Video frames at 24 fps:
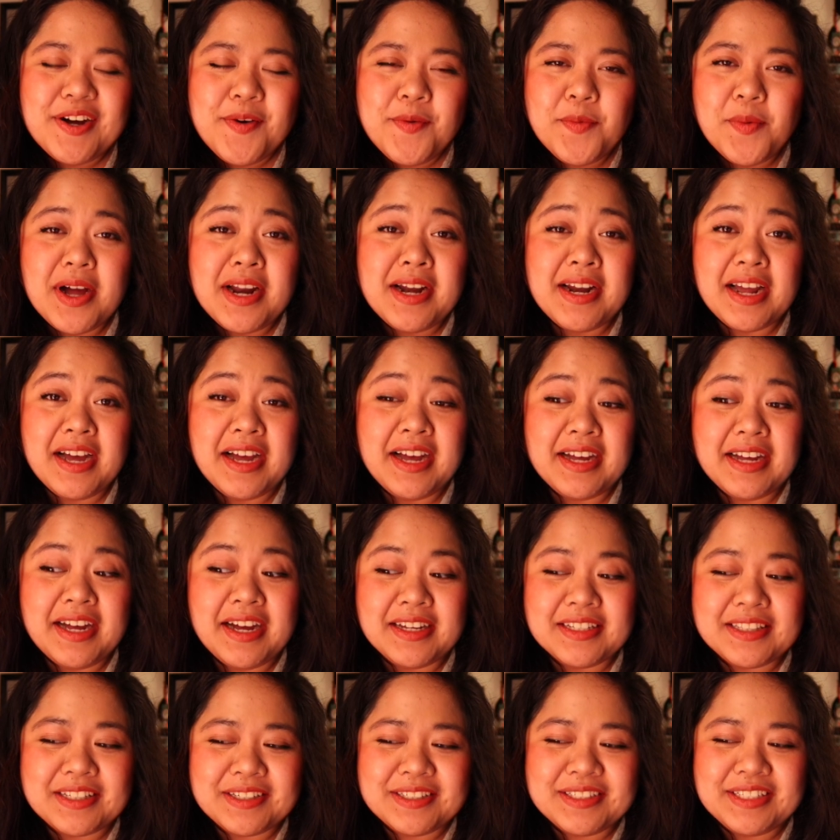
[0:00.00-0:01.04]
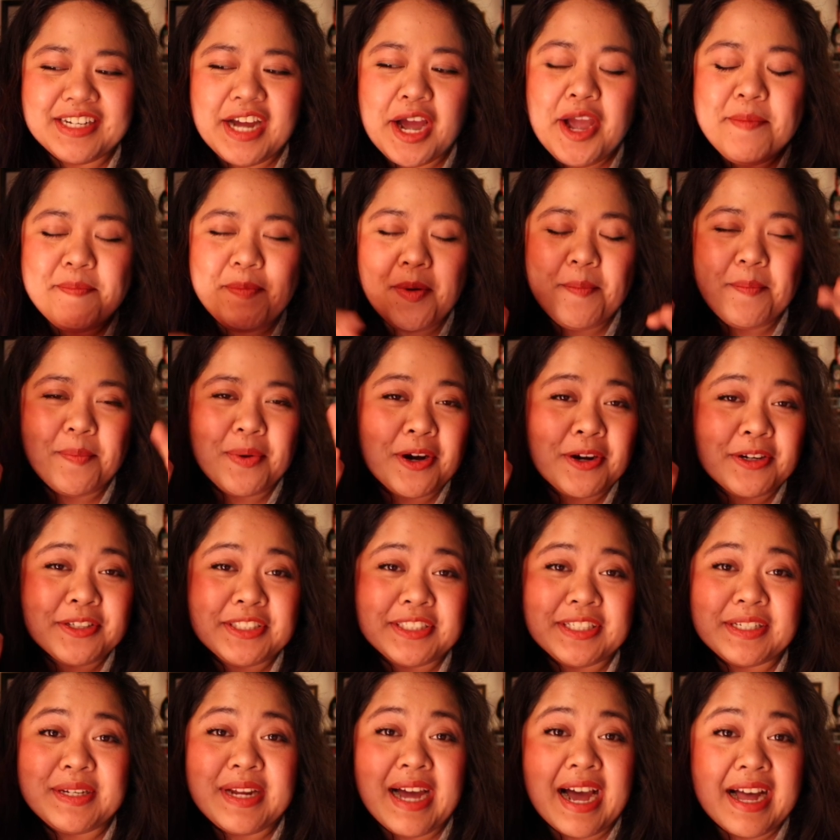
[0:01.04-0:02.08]
What other type of
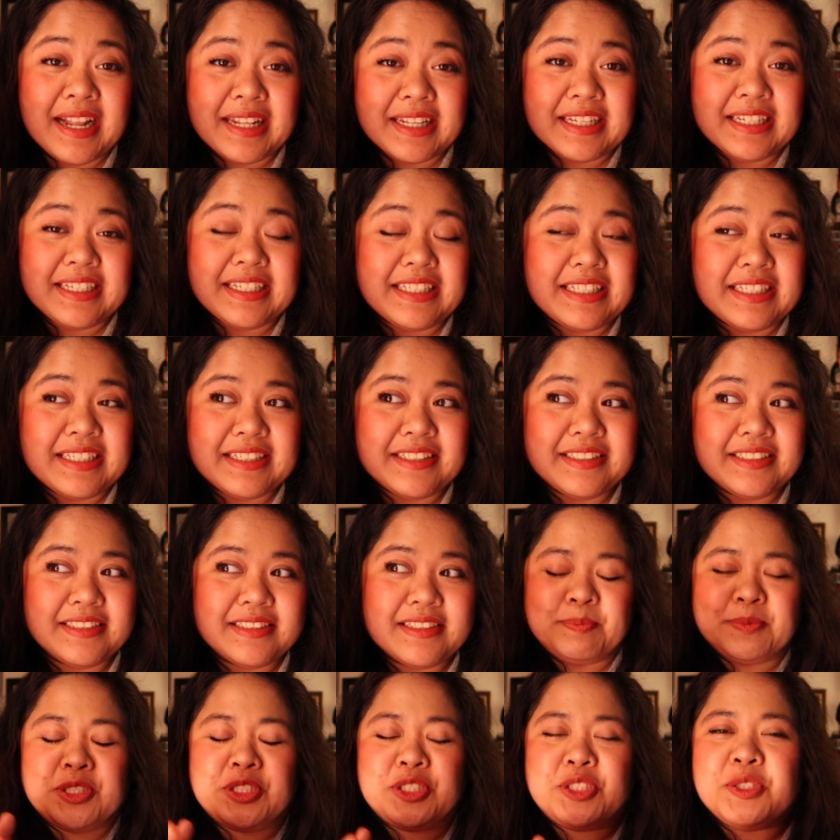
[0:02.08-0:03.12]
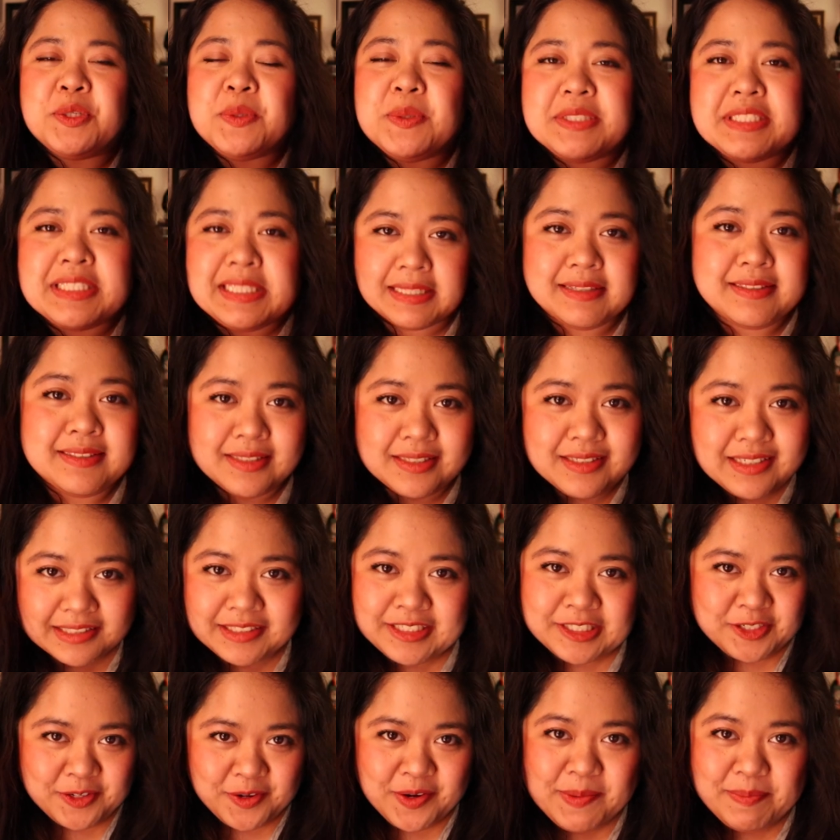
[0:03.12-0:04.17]
personality suits this
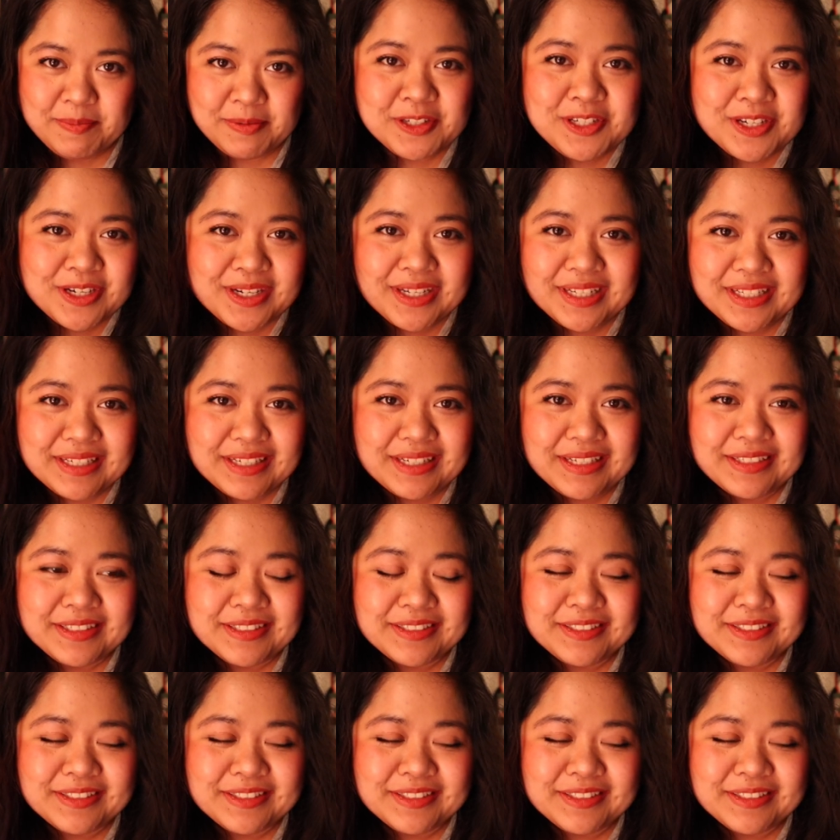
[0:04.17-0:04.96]
description?